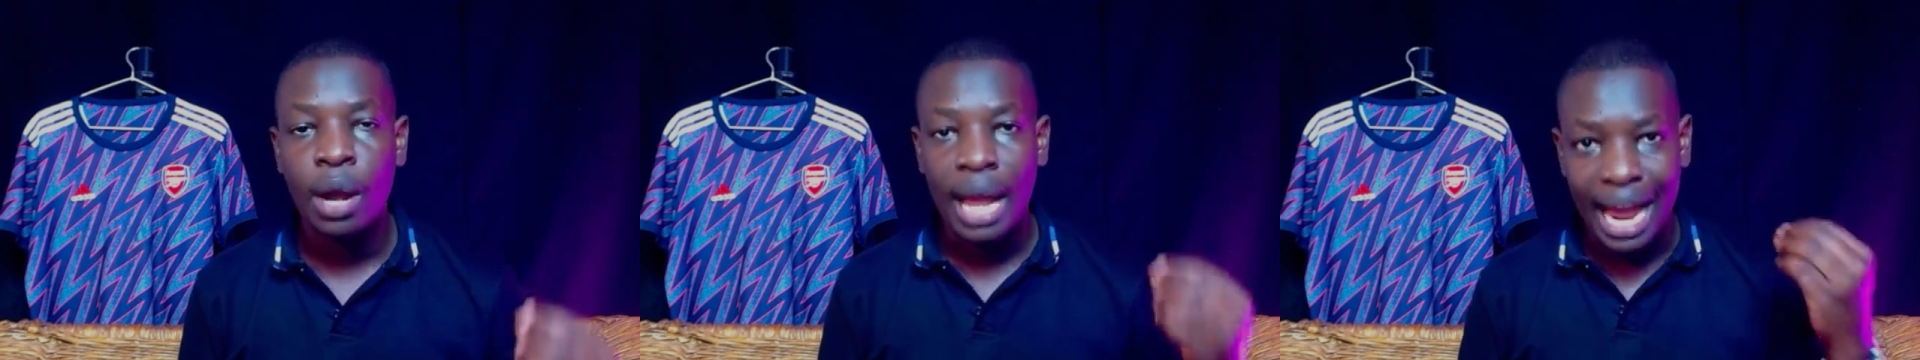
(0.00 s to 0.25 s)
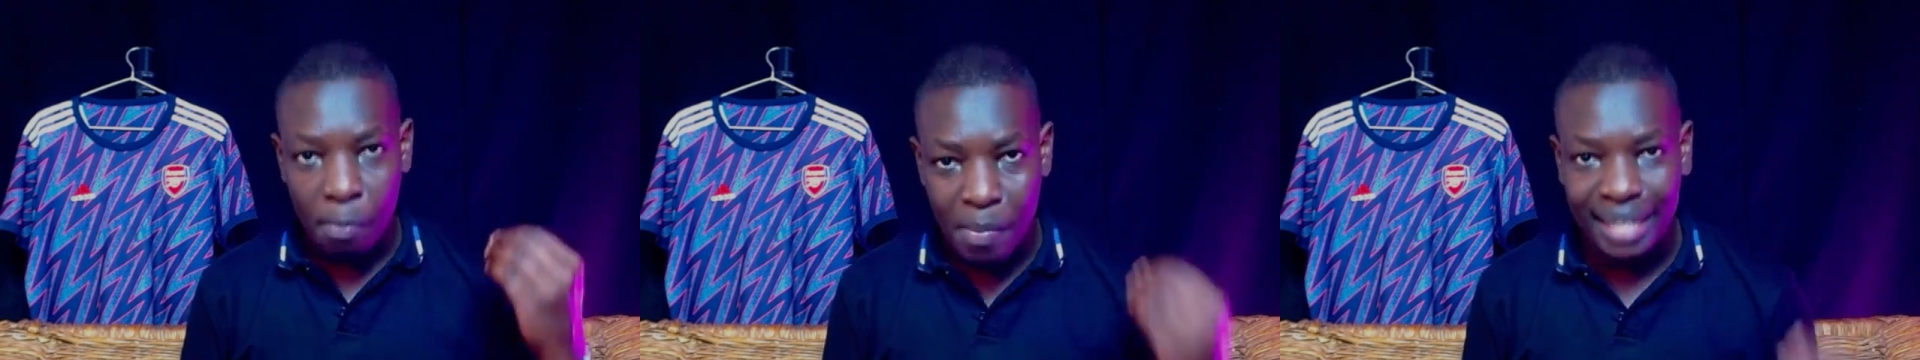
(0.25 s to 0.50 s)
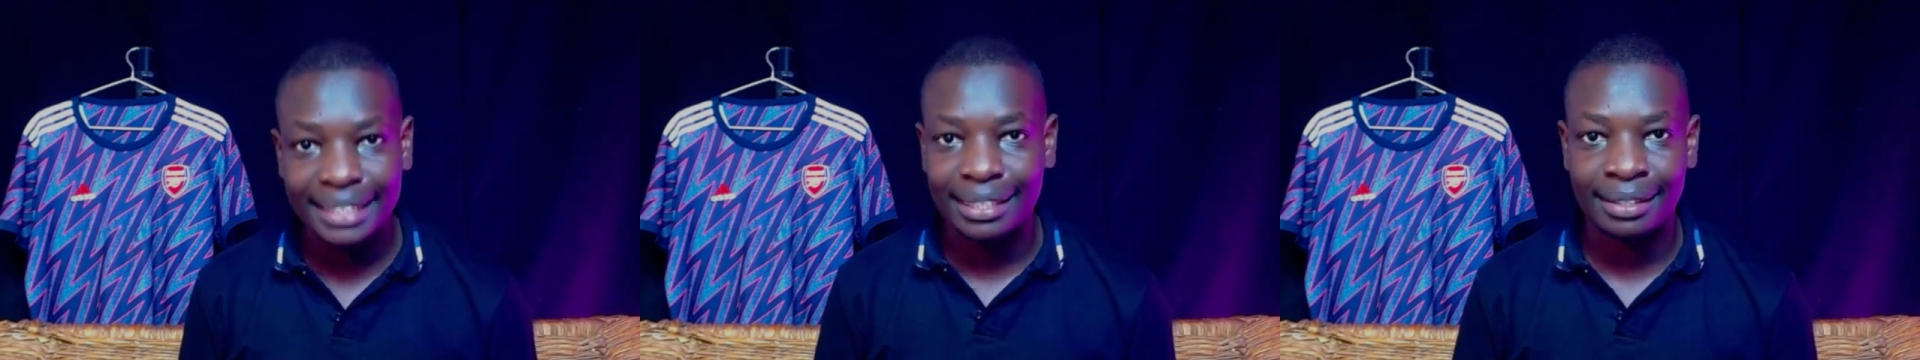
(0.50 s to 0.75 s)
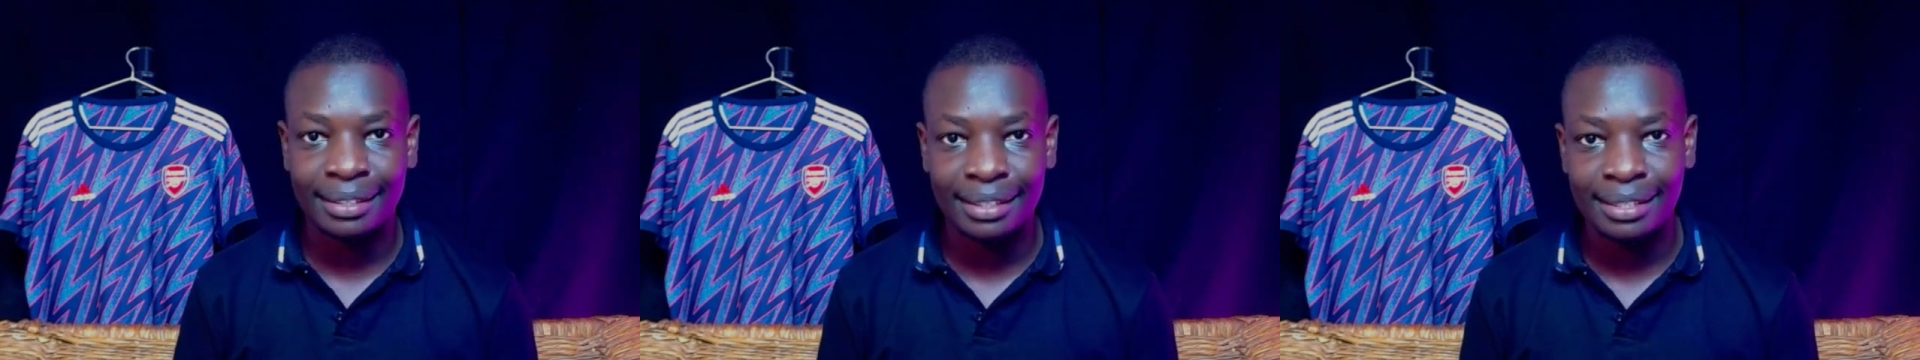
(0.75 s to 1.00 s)
and Manchester
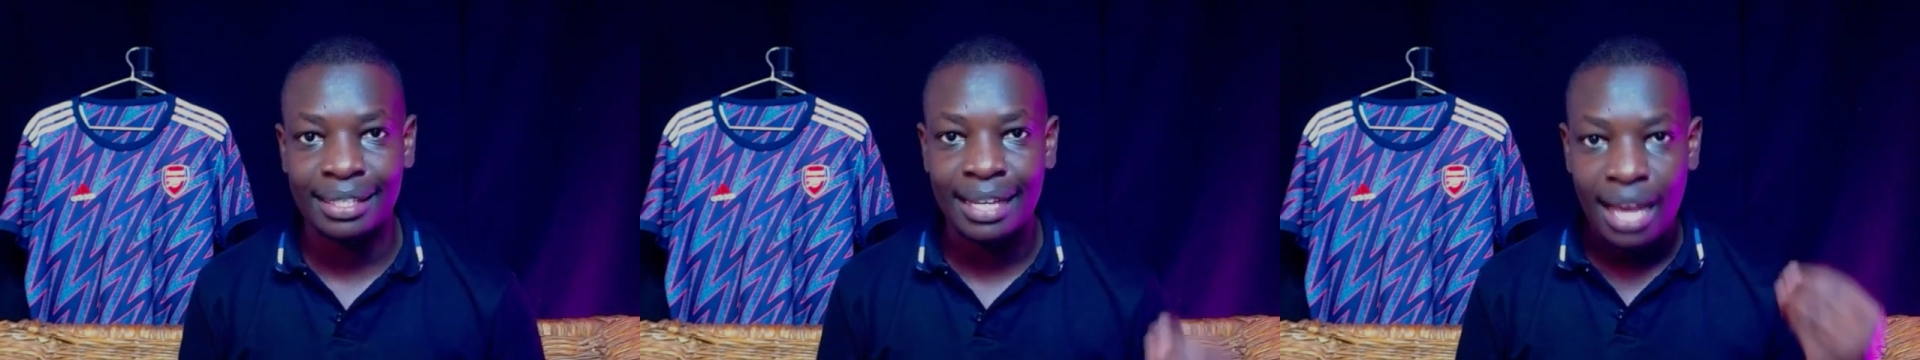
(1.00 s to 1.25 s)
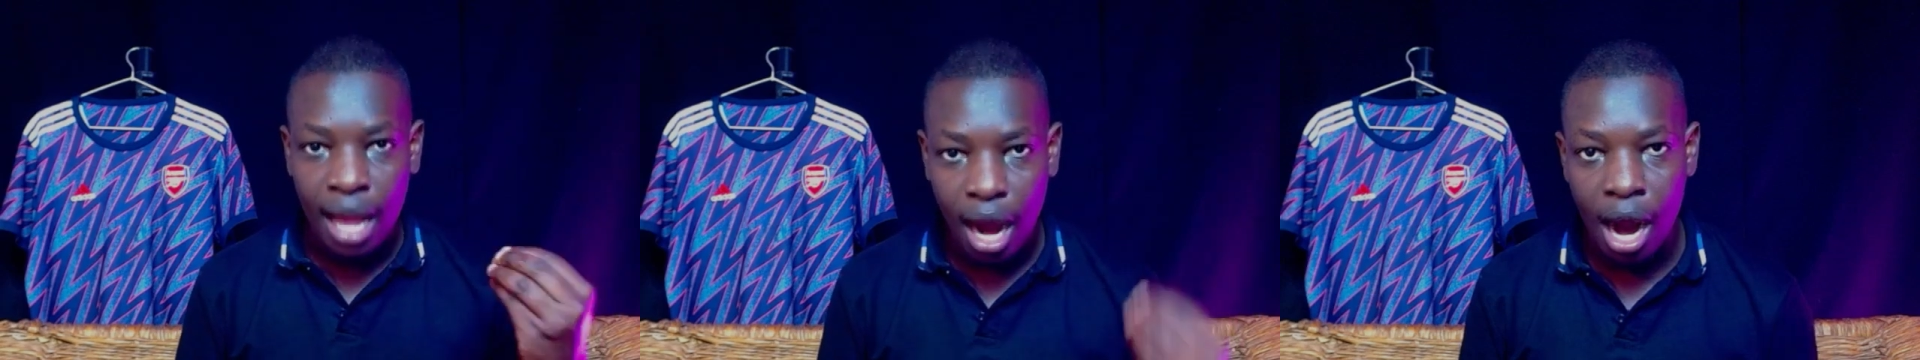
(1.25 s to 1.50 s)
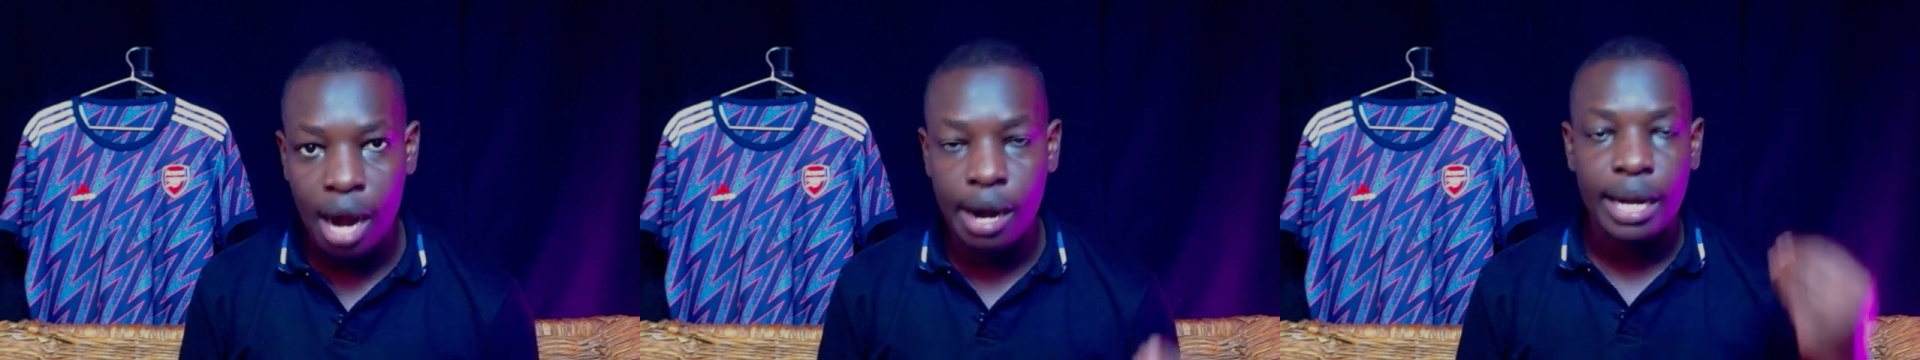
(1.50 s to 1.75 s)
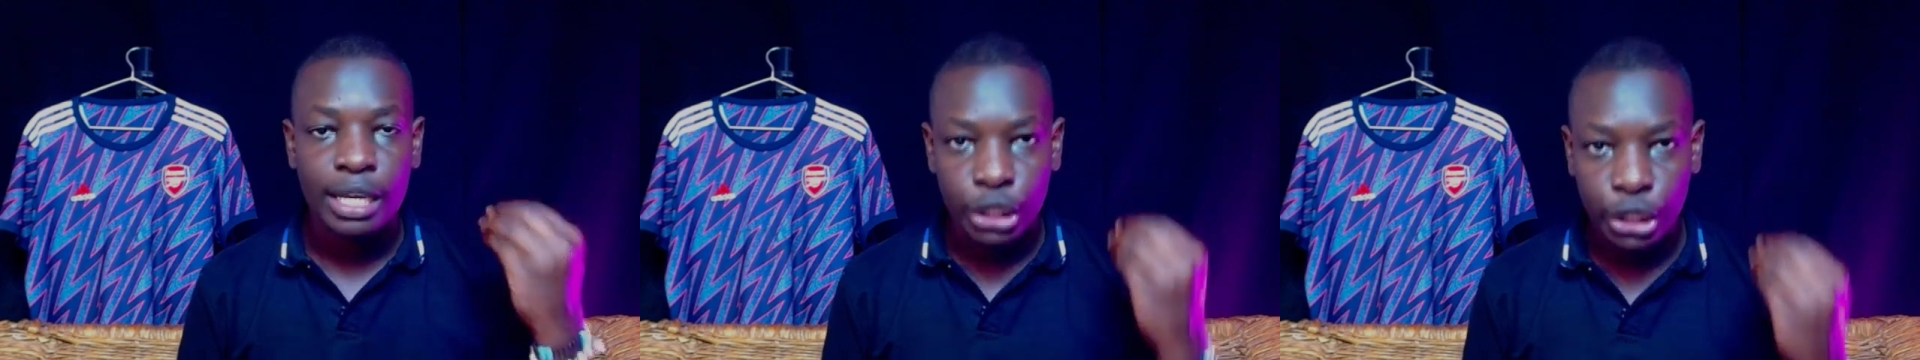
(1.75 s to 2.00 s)
City
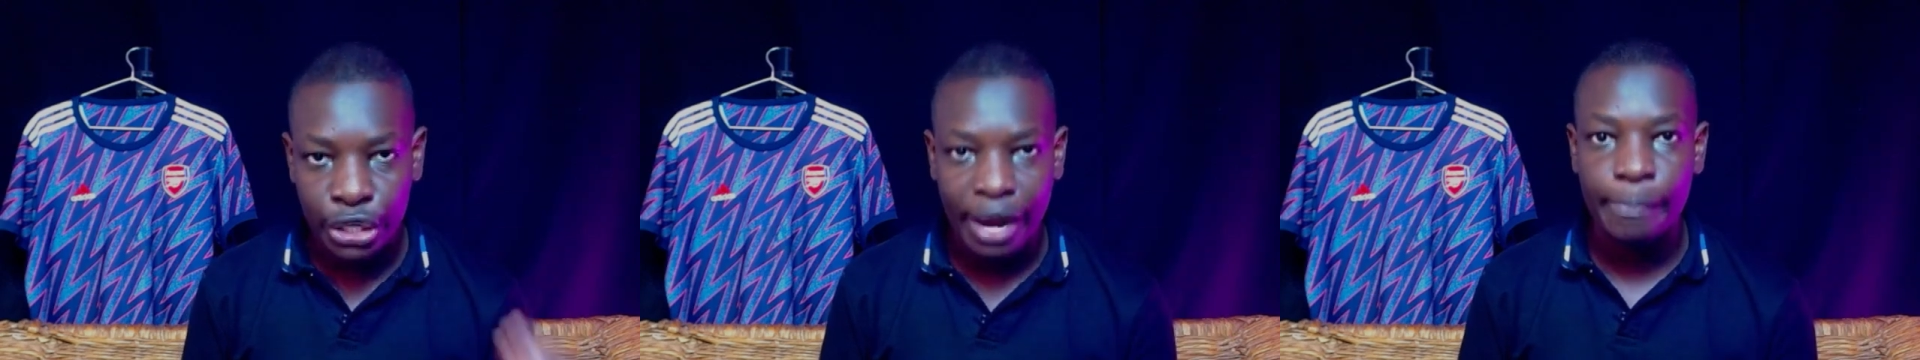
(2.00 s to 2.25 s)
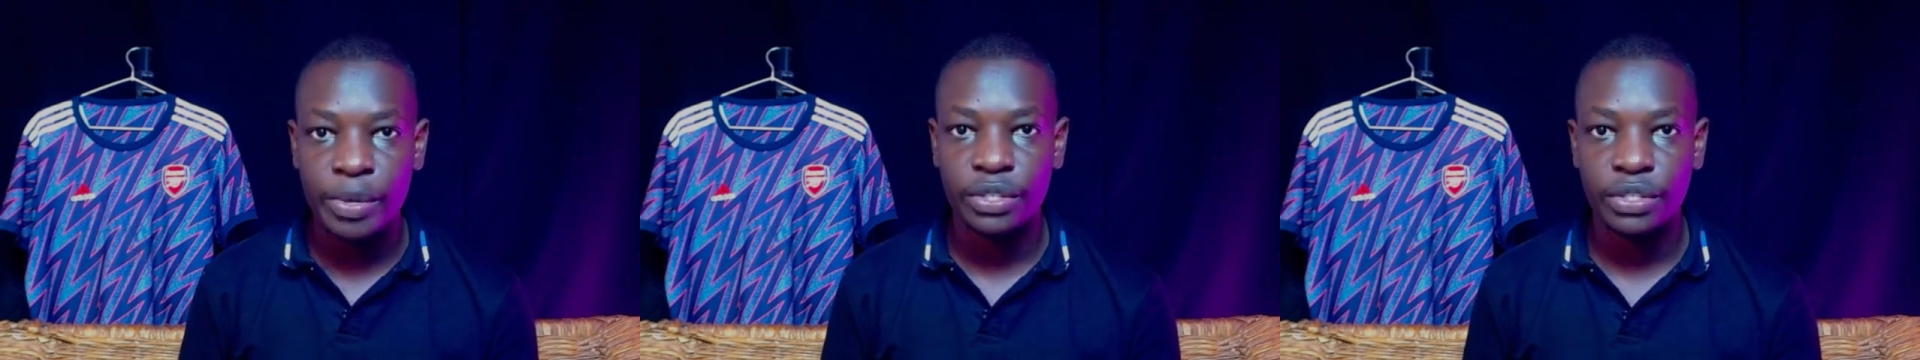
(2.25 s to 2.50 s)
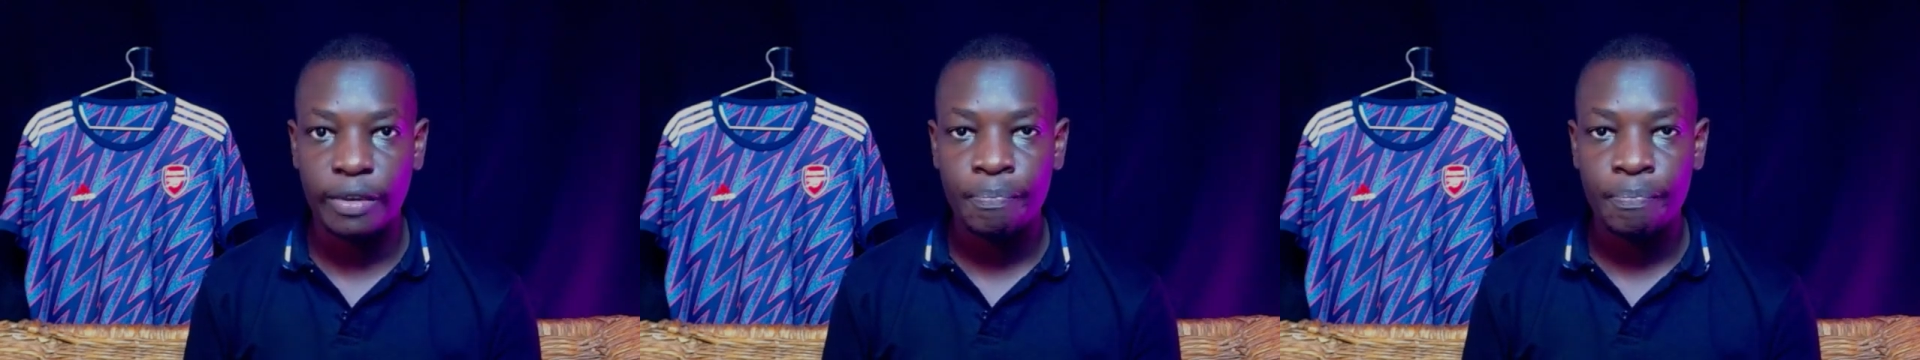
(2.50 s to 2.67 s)
are champions.